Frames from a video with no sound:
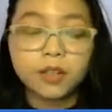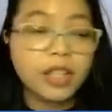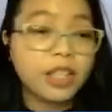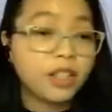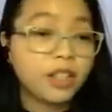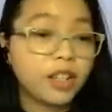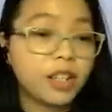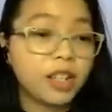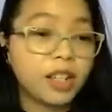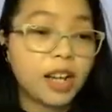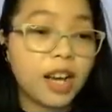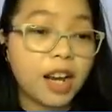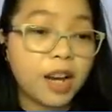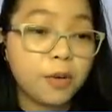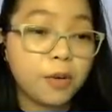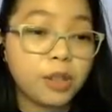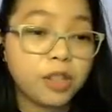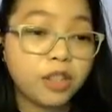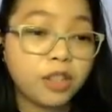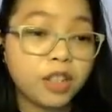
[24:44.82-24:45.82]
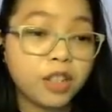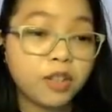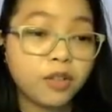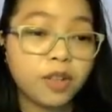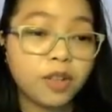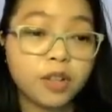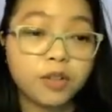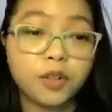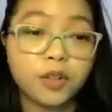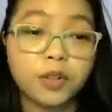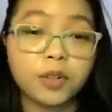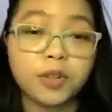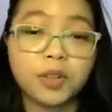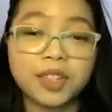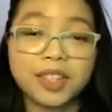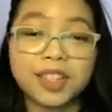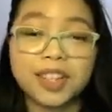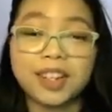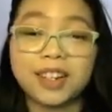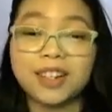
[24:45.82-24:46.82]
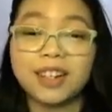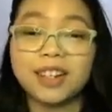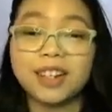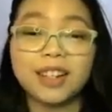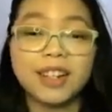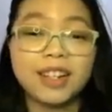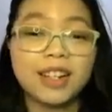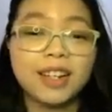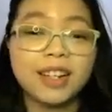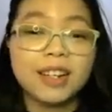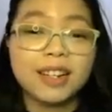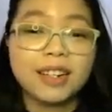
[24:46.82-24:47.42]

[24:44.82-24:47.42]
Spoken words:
So I will just run through the